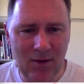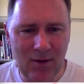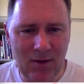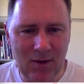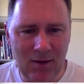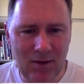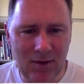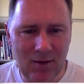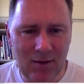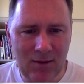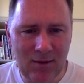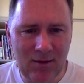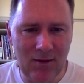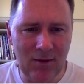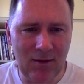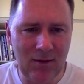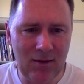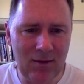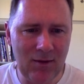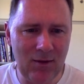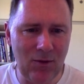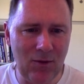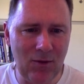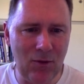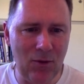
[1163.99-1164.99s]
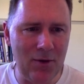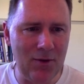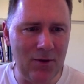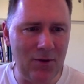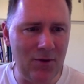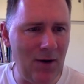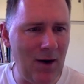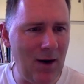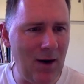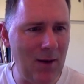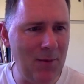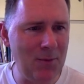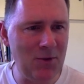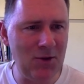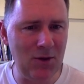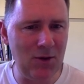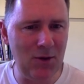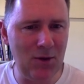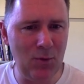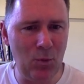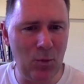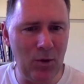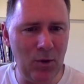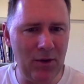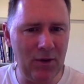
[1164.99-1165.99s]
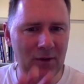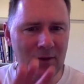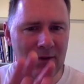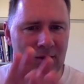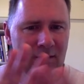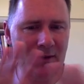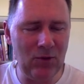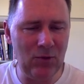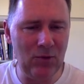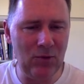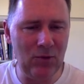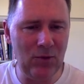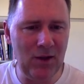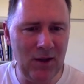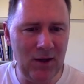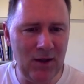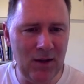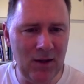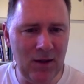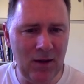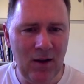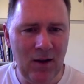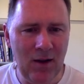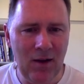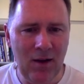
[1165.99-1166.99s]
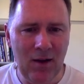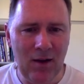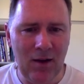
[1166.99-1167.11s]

there's this contraption with a screen,